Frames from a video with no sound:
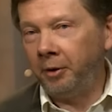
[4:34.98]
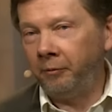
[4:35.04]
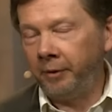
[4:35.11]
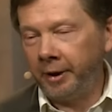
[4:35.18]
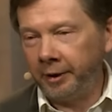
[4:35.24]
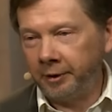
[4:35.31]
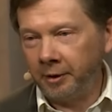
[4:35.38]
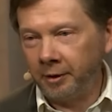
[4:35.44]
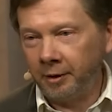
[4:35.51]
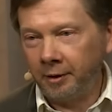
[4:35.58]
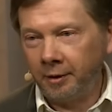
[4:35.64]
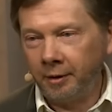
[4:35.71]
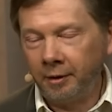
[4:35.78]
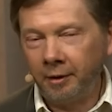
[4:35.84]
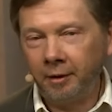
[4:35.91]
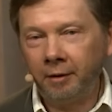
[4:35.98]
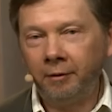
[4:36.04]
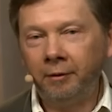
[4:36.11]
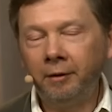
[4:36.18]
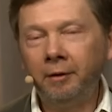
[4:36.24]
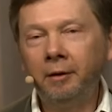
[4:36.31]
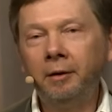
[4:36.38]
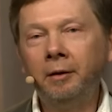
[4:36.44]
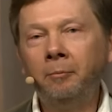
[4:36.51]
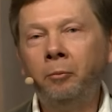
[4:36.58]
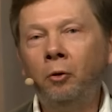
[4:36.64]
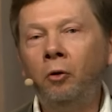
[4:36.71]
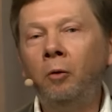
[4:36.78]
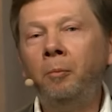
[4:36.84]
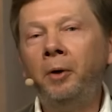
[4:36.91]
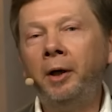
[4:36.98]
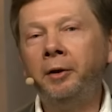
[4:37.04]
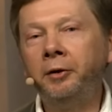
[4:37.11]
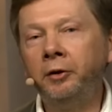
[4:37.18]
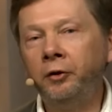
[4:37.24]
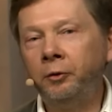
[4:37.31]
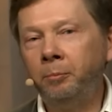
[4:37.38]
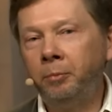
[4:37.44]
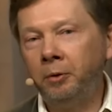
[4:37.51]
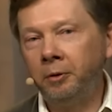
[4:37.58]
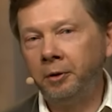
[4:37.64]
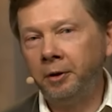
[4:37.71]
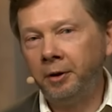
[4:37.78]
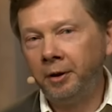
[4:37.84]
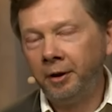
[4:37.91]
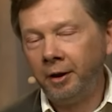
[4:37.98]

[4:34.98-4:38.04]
read Paul Brunton's book